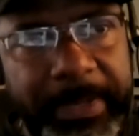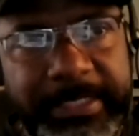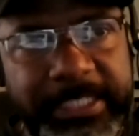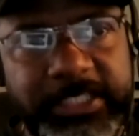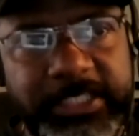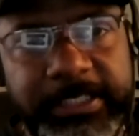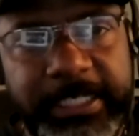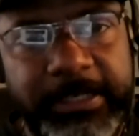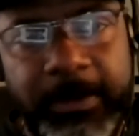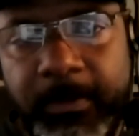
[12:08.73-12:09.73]
starts at
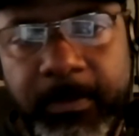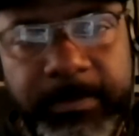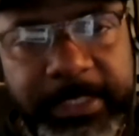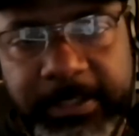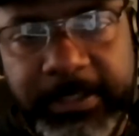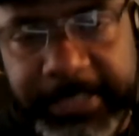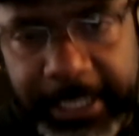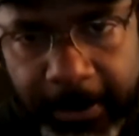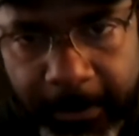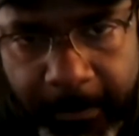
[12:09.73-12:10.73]
home. This starts at
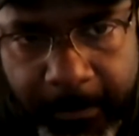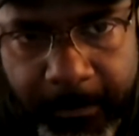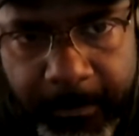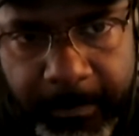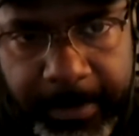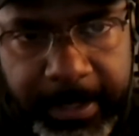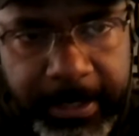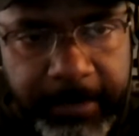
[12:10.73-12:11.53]
home. We can't